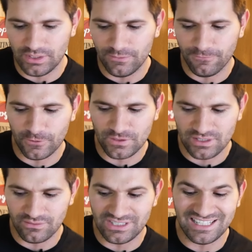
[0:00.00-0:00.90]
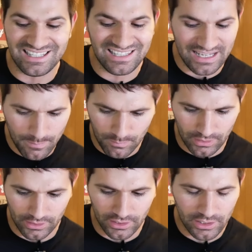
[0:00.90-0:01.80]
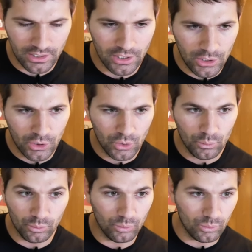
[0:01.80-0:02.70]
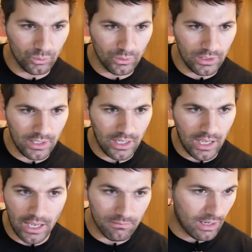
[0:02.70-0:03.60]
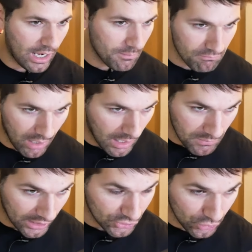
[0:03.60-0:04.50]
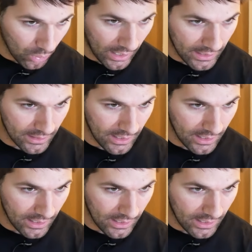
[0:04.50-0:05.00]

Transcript: the 1st of December. Why? I, I'm I'm not sure. I